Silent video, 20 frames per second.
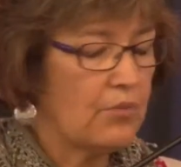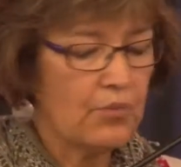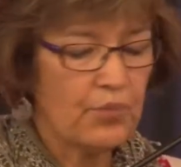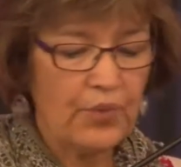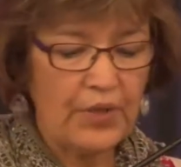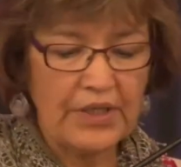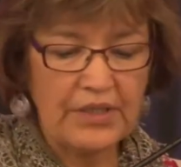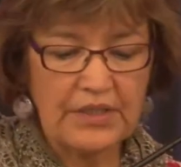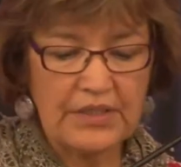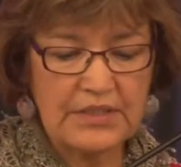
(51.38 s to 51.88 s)

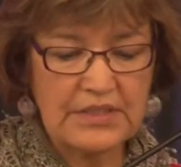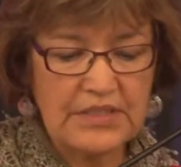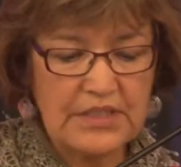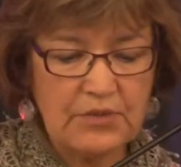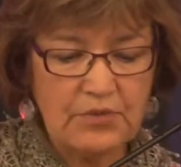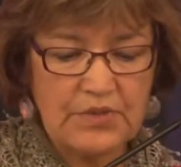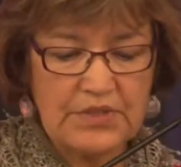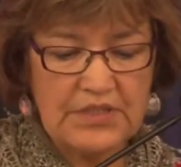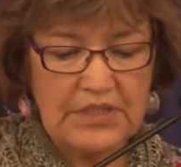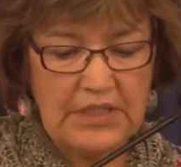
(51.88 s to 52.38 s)
Pregnancy
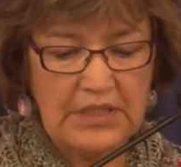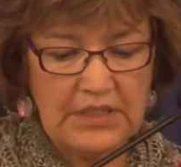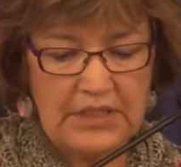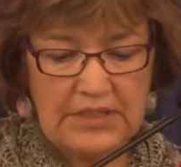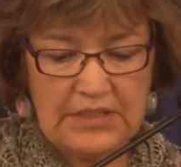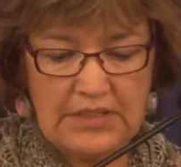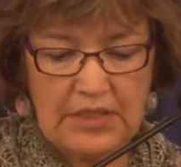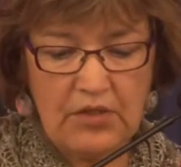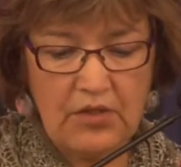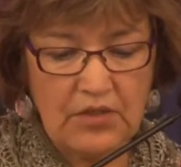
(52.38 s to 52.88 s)
was seen
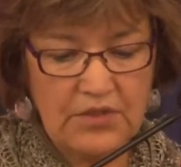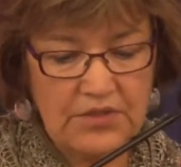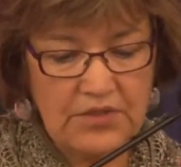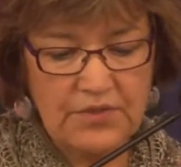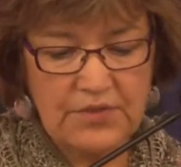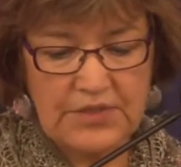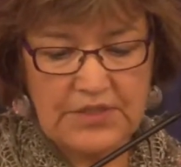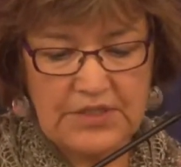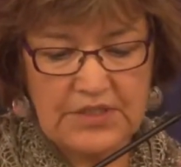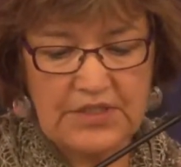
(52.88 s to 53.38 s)
as
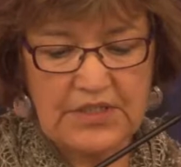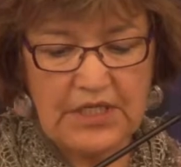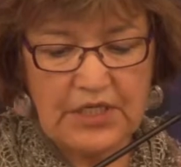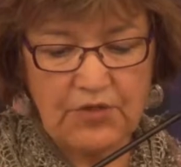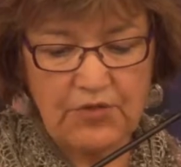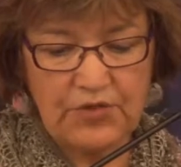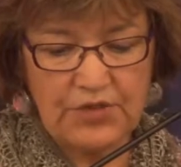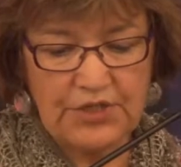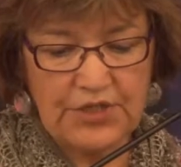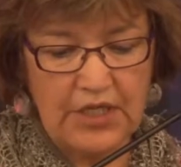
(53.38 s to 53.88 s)
also as a
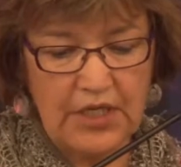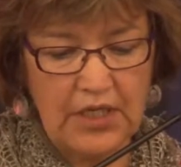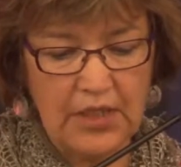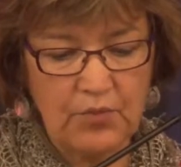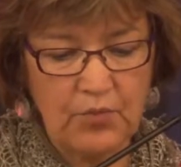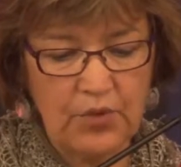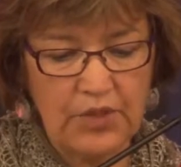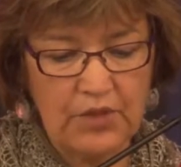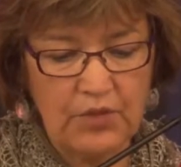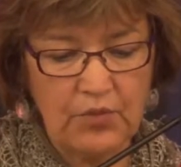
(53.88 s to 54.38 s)
sacred
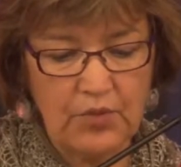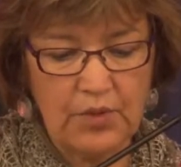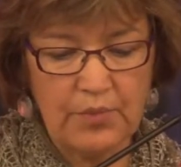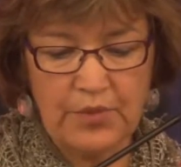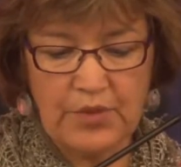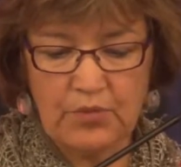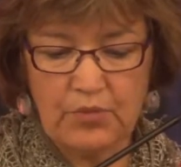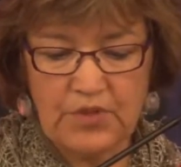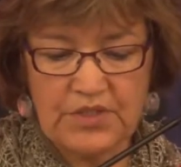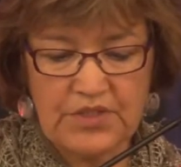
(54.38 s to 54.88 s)
time when a
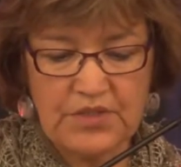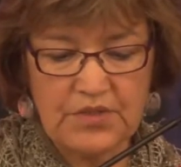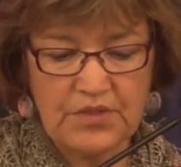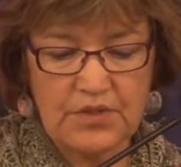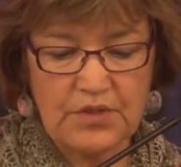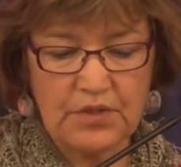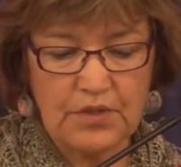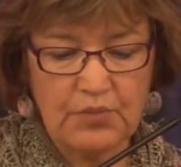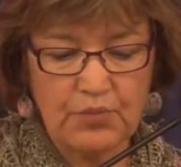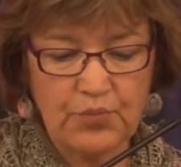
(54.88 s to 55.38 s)
woman was
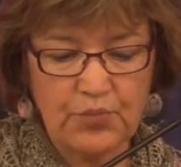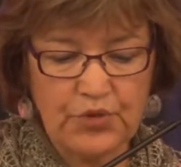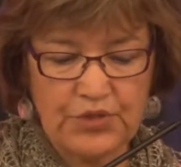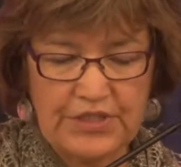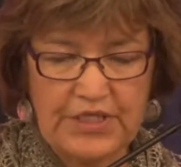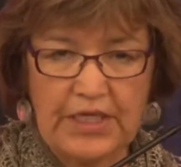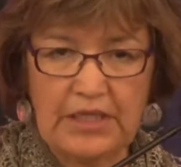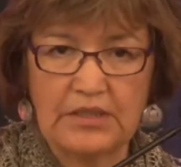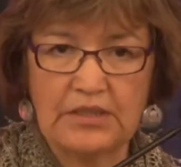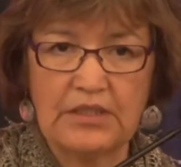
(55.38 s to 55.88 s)

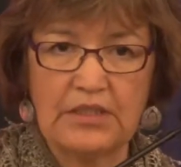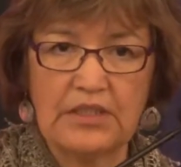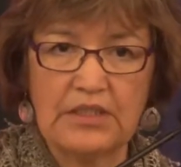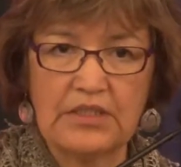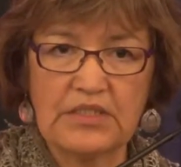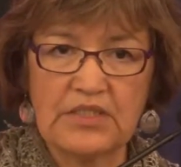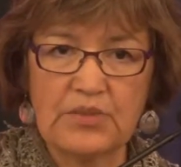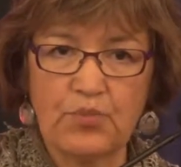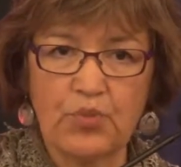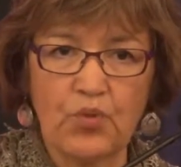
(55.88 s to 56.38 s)
protected
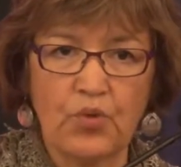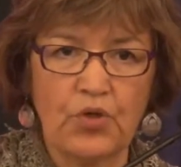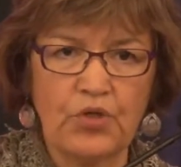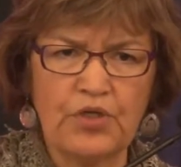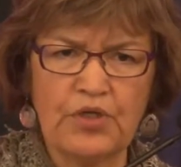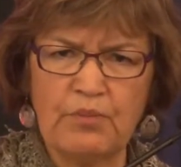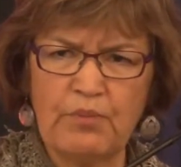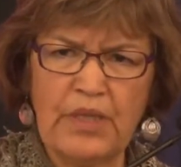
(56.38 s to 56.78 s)
and supported.